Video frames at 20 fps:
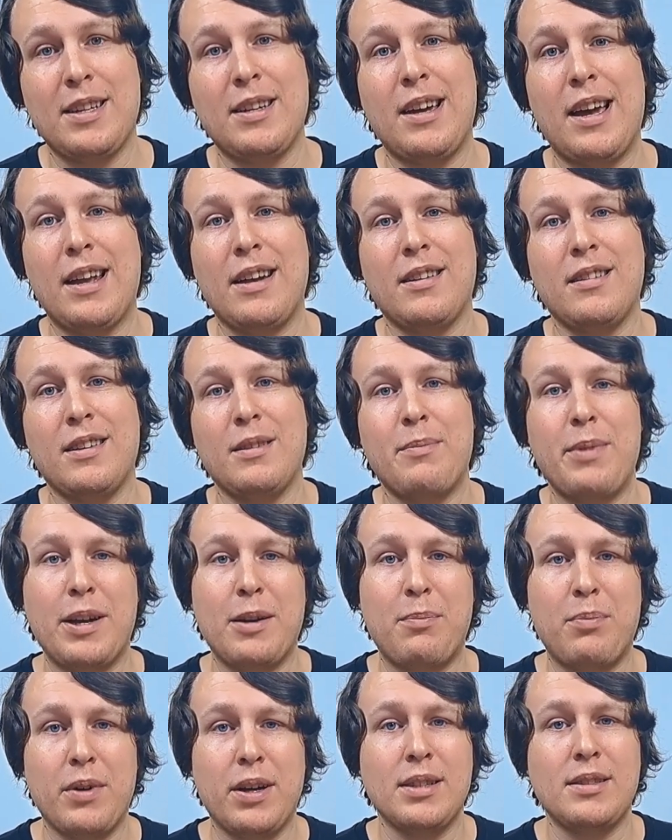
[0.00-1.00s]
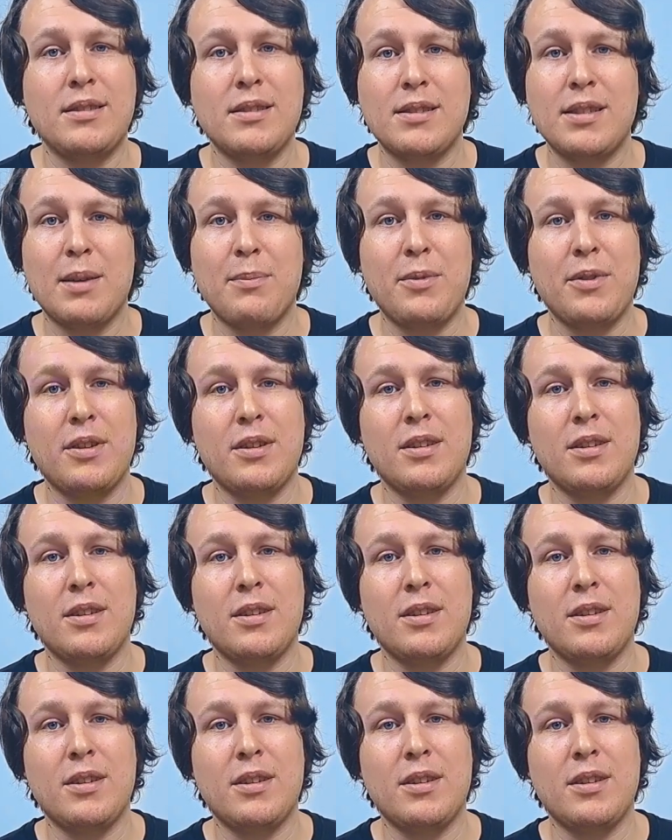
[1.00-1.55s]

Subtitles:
and I think better price than some of